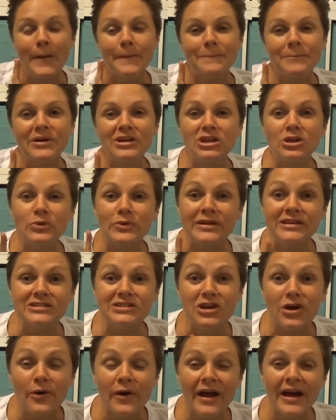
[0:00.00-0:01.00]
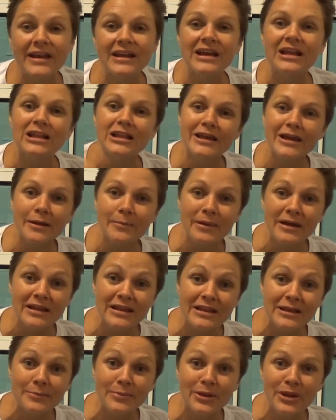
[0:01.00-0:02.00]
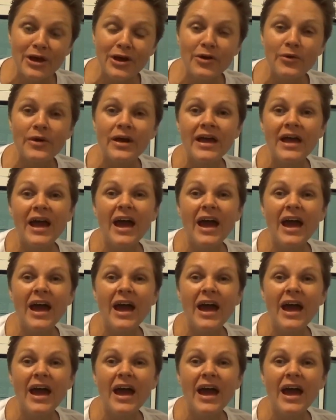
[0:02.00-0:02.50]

But you need to go ahead and click on my link below,